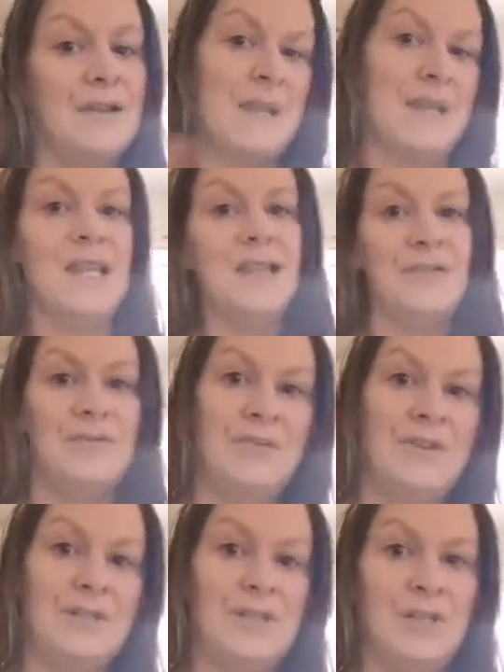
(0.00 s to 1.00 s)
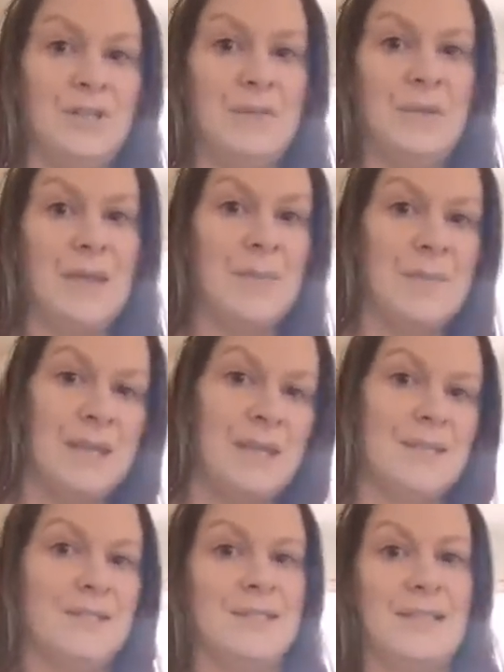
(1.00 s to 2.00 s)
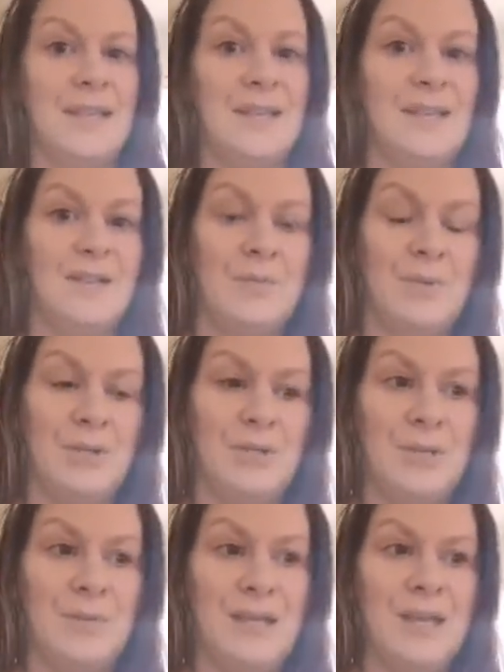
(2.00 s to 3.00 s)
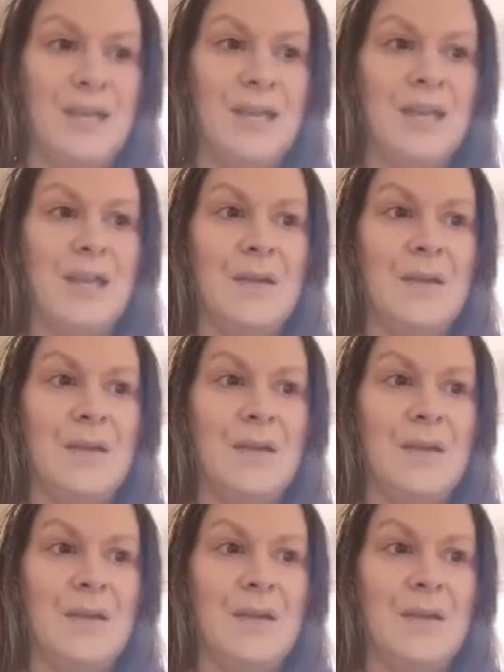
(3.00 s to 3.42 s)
my kids are refusing to do it, my kids are saying they don't want to do it,